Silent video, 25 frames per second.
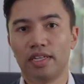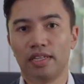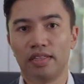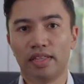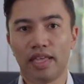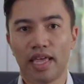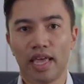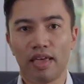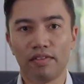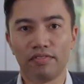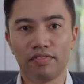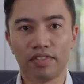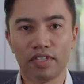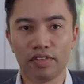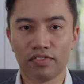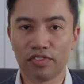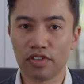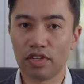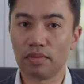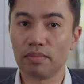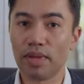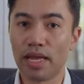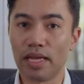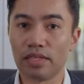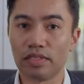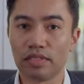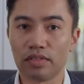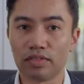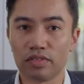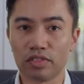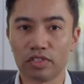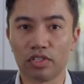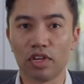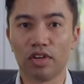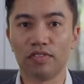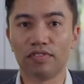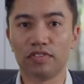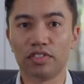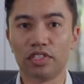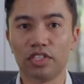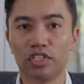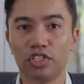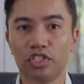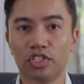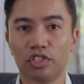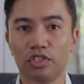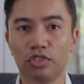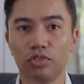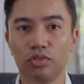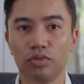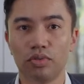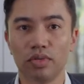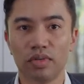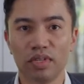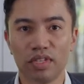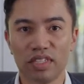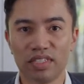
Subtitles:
they have different amounts of soft tissue,